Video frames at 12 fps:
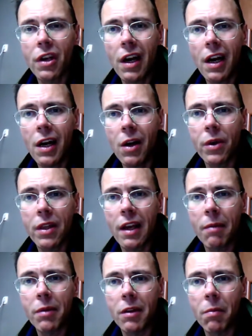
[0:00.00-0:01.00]
how it
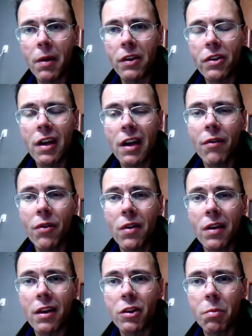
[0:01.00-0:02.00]
happened to place, and I have
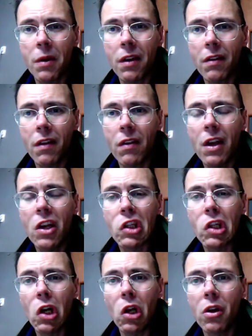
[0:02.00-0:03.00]
already explained that
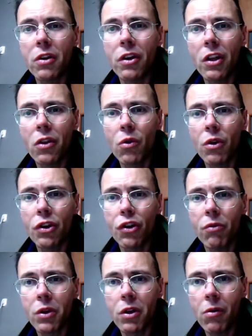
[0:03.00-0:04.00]
the longer the torture
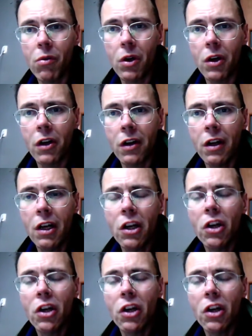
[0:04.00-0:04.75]
would go on,